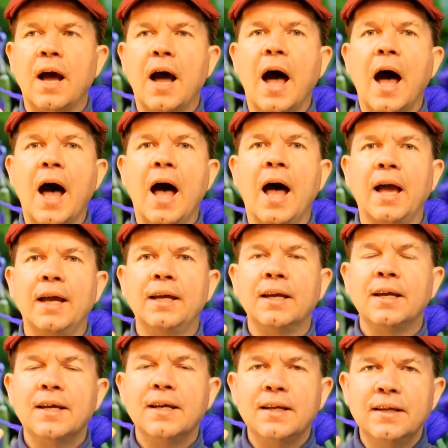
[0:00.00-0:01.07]
I,
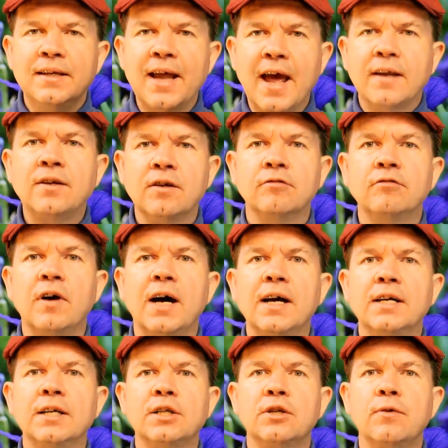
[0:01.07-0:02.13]

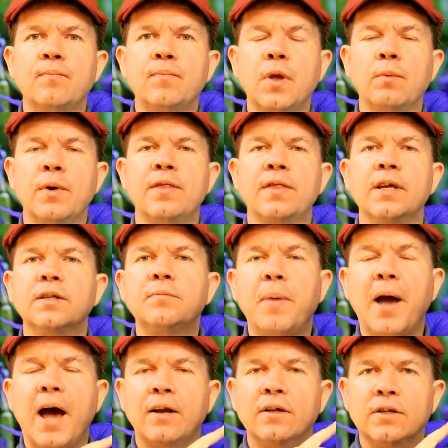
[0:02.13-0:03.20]
identifies with these
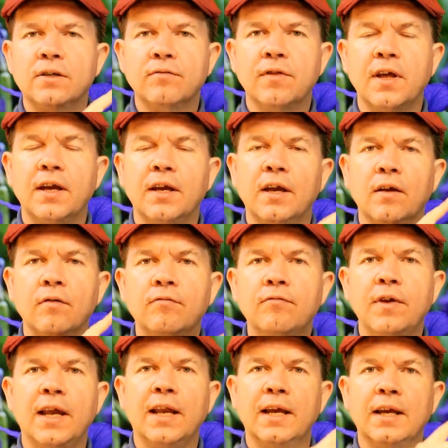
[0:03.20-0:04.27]
patterns of thinking,
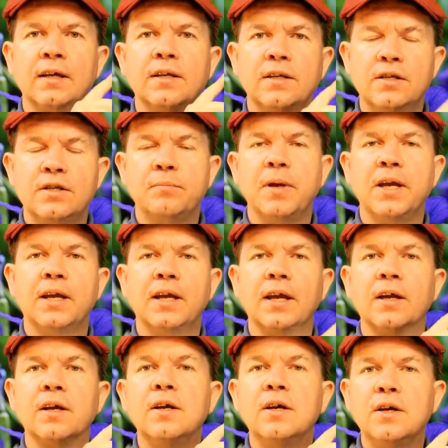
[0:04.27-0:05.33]
feeling,
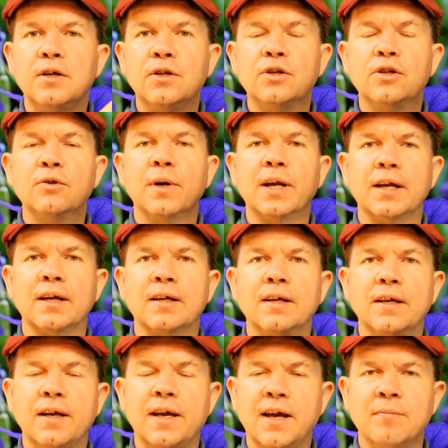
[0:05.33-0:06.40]
speaking, doing,
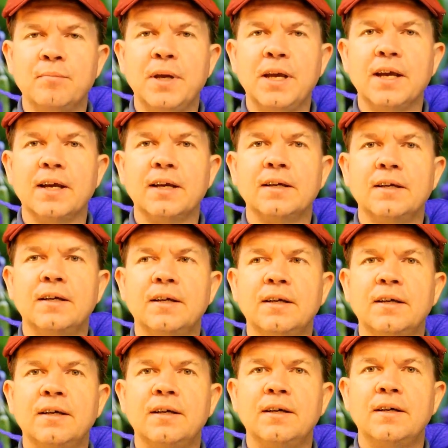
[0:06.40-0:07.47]
and being.
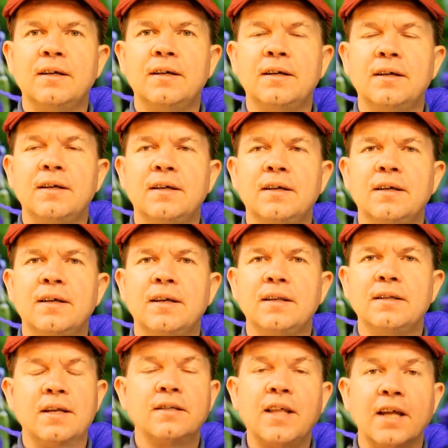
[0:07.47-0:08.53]

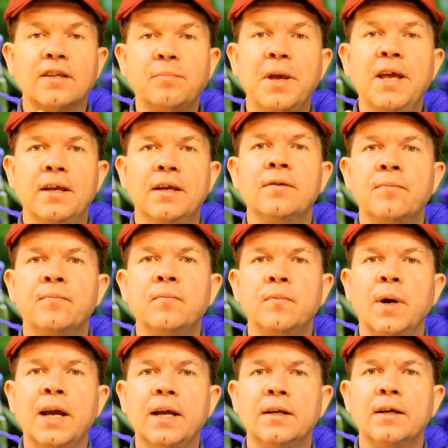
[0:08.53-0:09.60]
It says that's me,
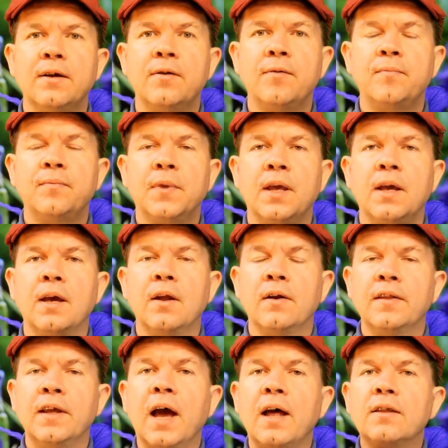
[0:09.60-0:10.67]
right? And
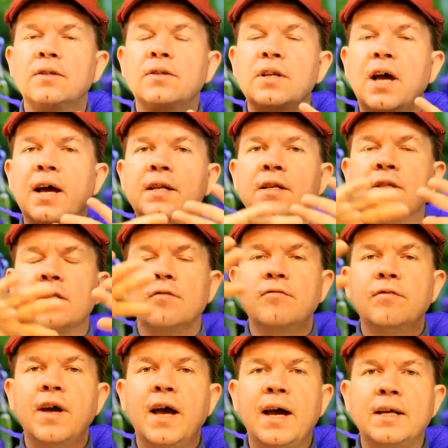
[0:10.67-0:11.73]
on the other side is the
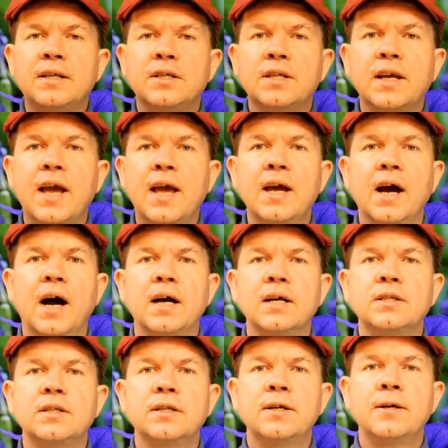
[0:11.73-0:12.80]
vast
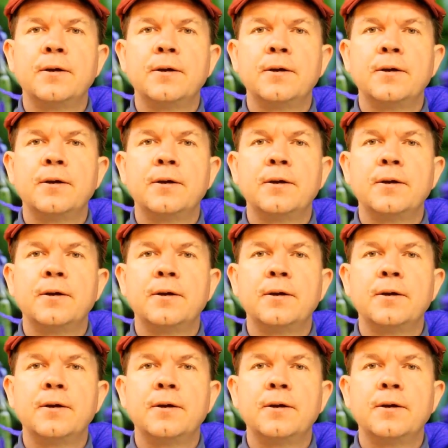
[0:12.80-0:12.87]
chaos